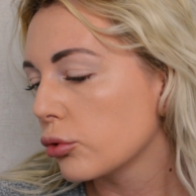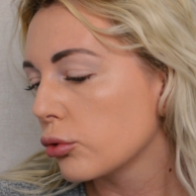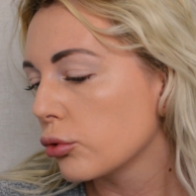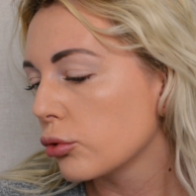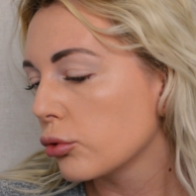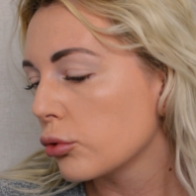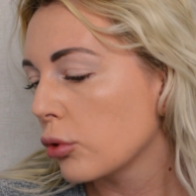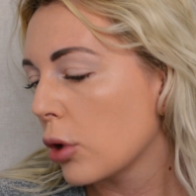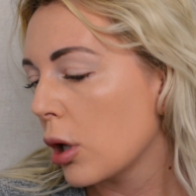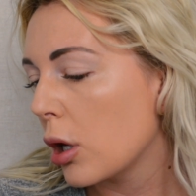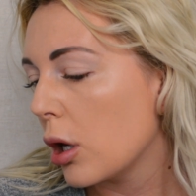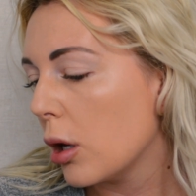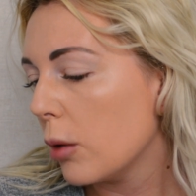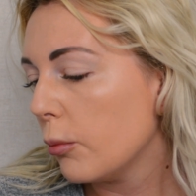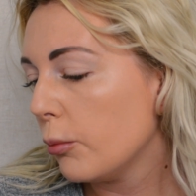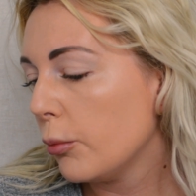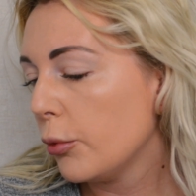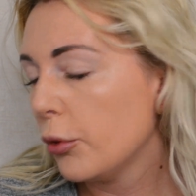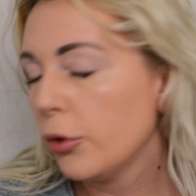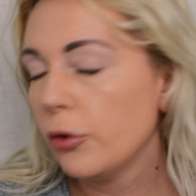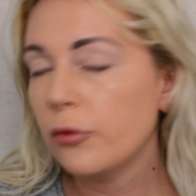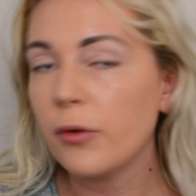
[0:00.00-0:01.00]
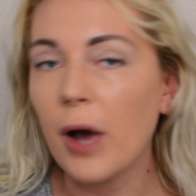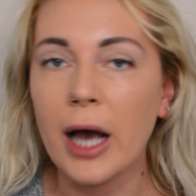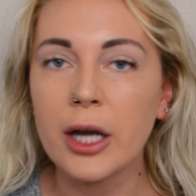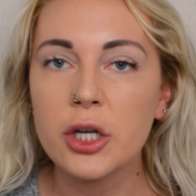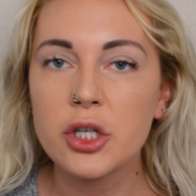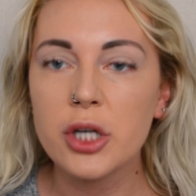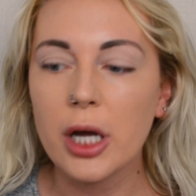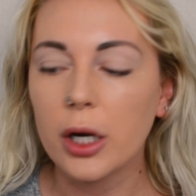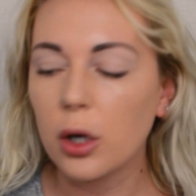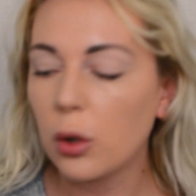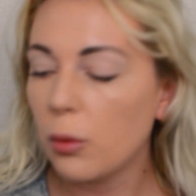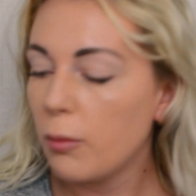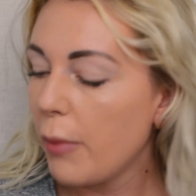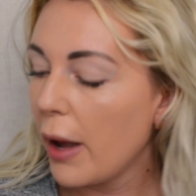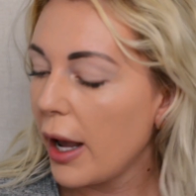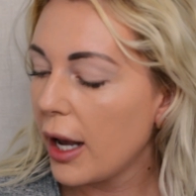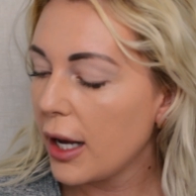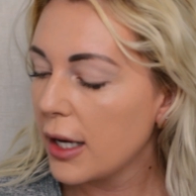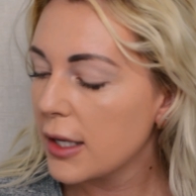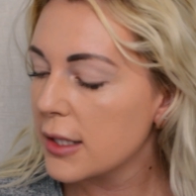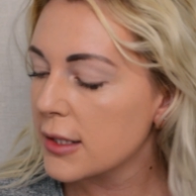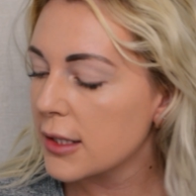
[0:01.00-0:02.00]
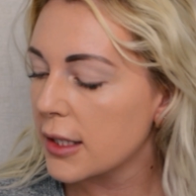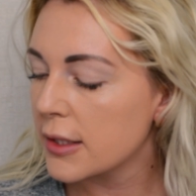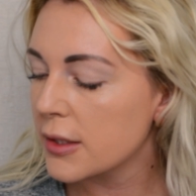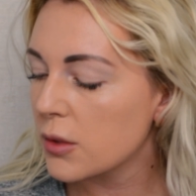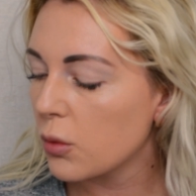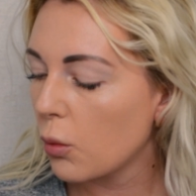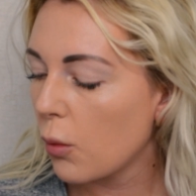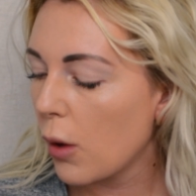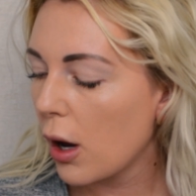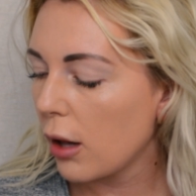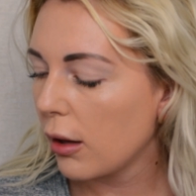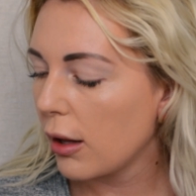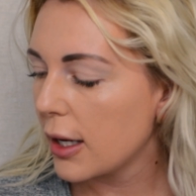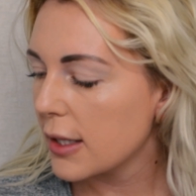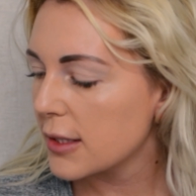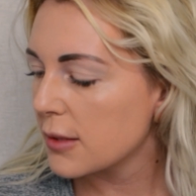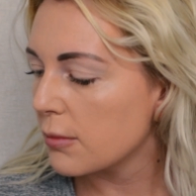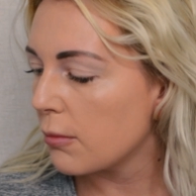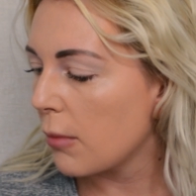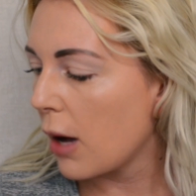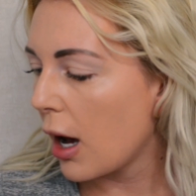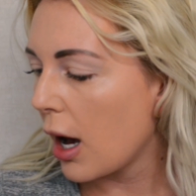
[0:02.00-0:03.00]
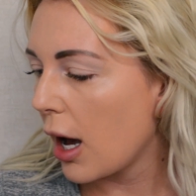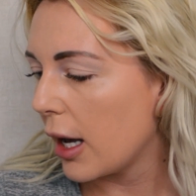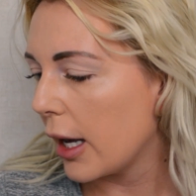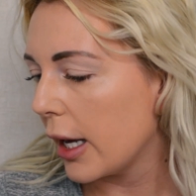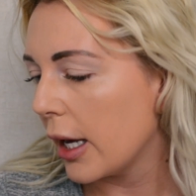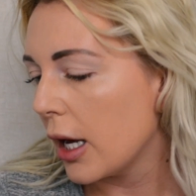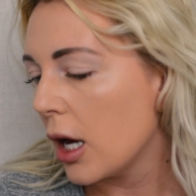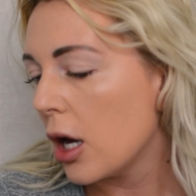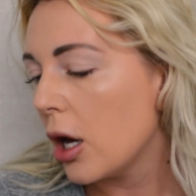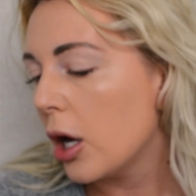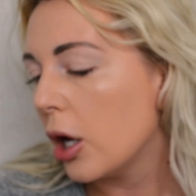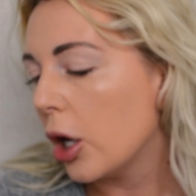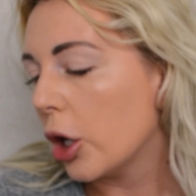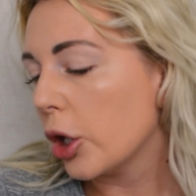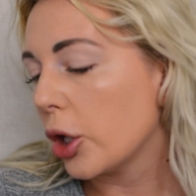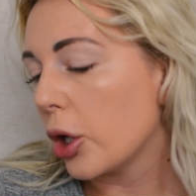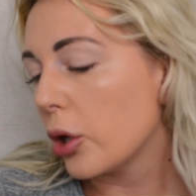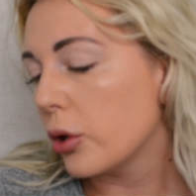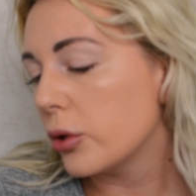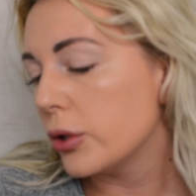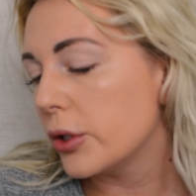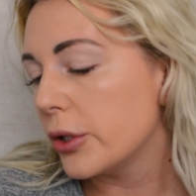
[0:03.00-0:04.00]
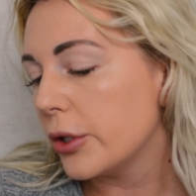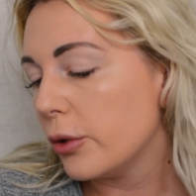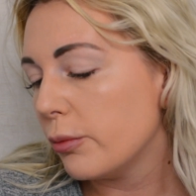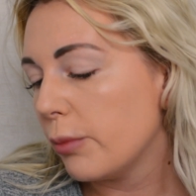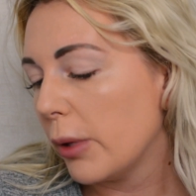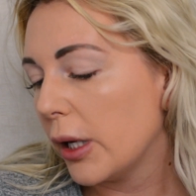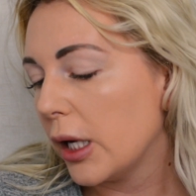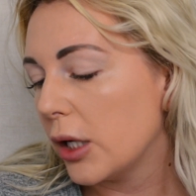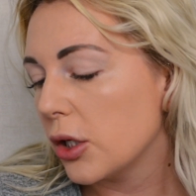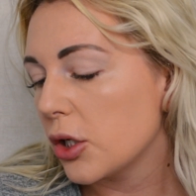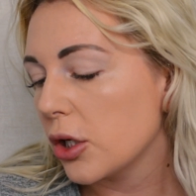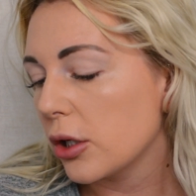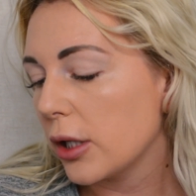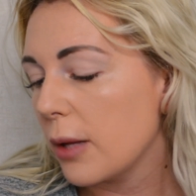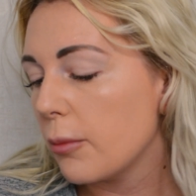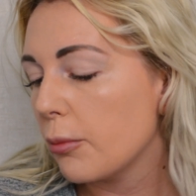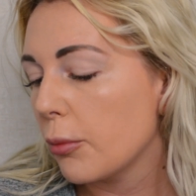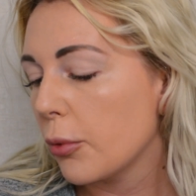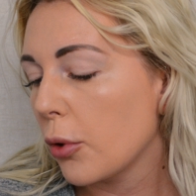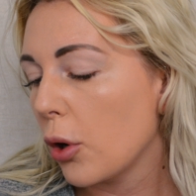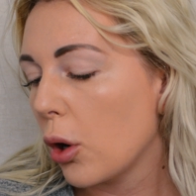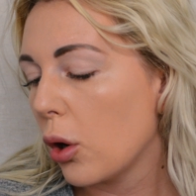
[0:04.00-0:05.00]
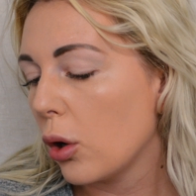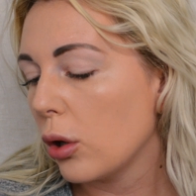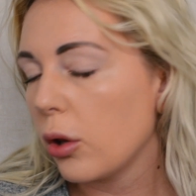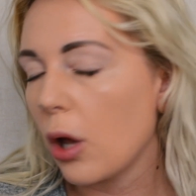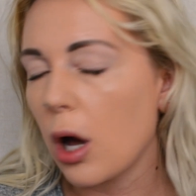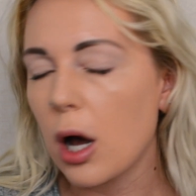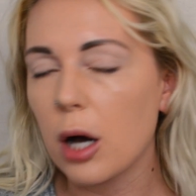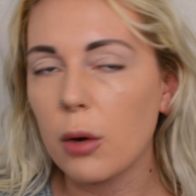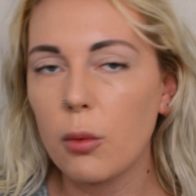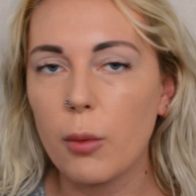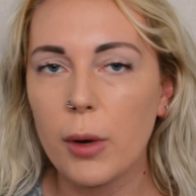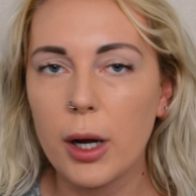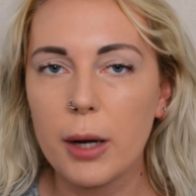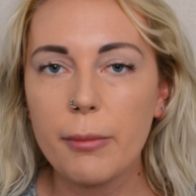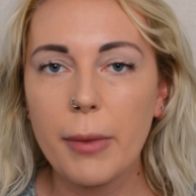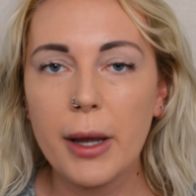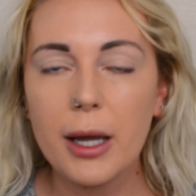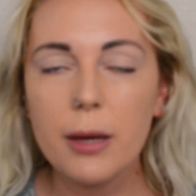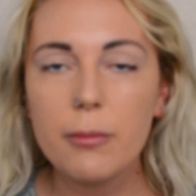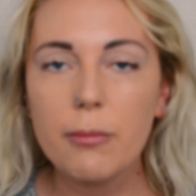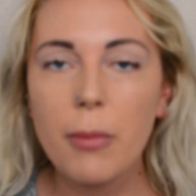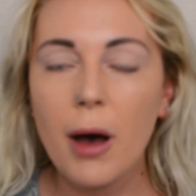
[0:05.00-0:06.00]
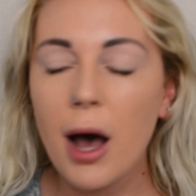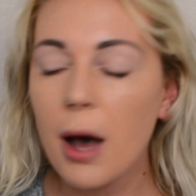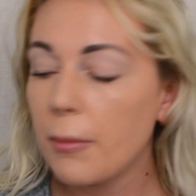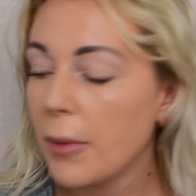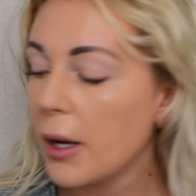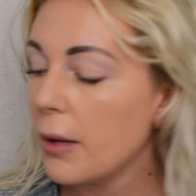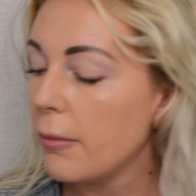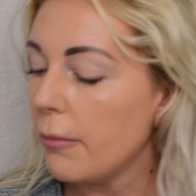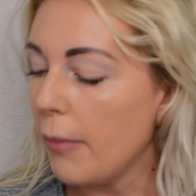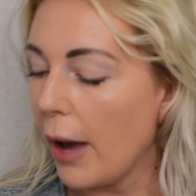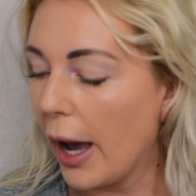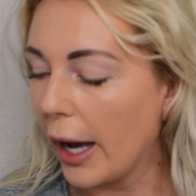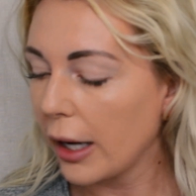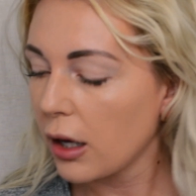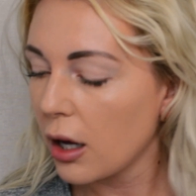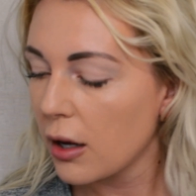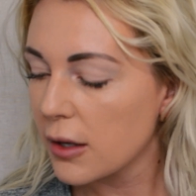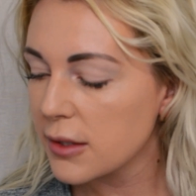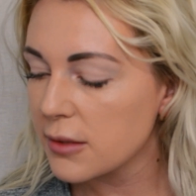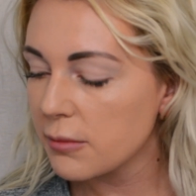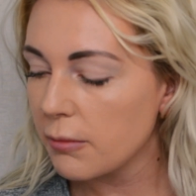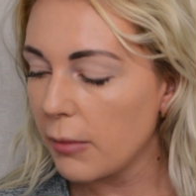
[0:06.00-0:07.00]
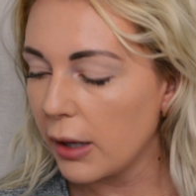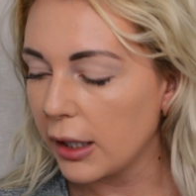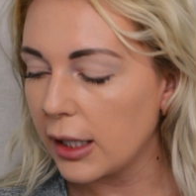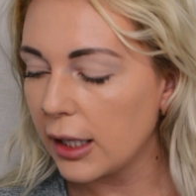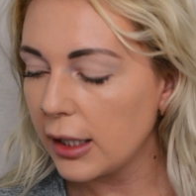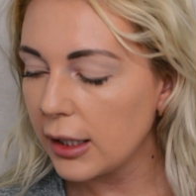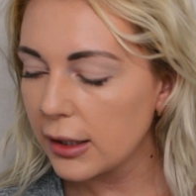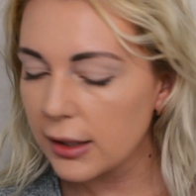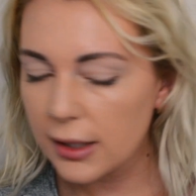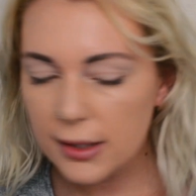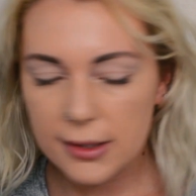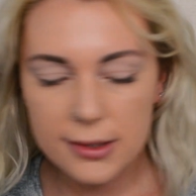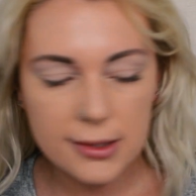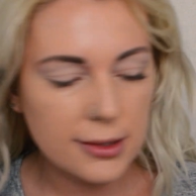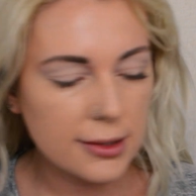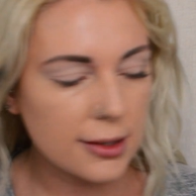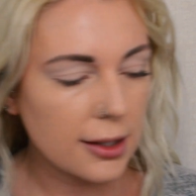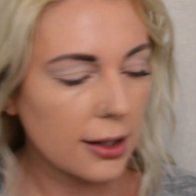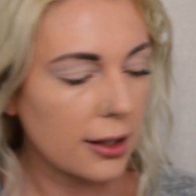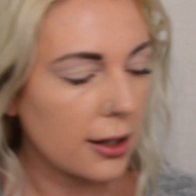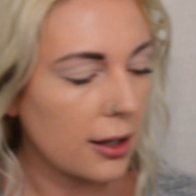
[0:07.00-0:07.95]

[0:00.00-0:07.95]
Proof Eyeshadow Base, as well as my go-to Painterly Pro Longwear Paint Pot by MAC Cosmetics.